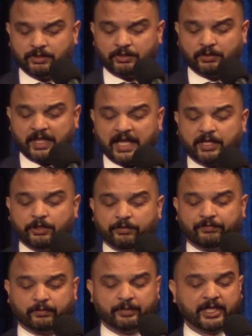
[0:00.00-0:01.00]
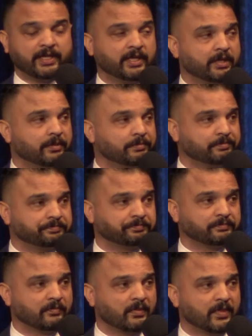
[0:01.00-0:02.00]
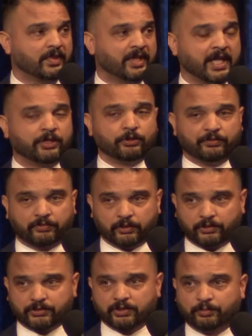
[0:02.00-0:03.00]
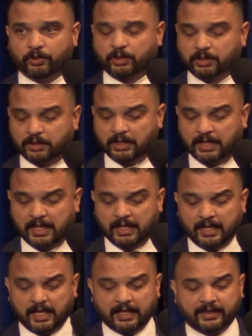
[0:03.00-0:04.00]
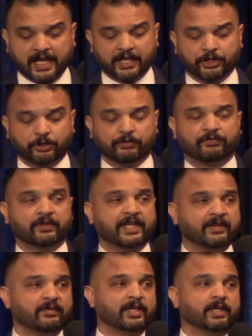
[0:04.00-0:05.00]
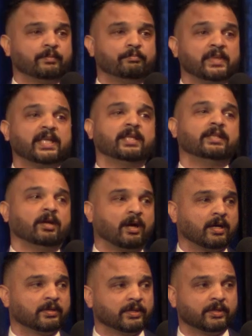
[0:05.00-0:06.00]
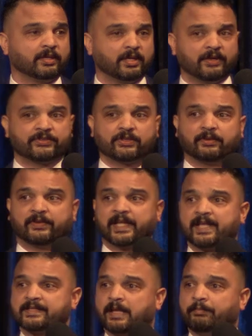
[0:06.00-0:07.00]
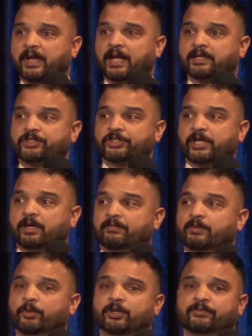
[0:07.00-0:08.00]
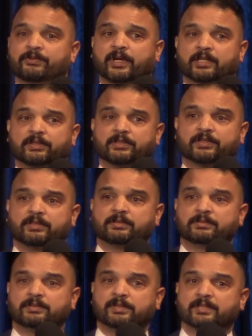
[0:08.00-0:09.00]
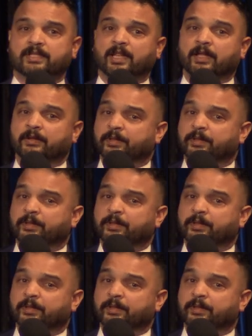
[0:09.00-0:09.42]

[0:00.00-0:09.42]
So thank you for being here, thank you for your support, and thank you for giving me the honor of serving as MPAC's chair of the board of directors. Salaam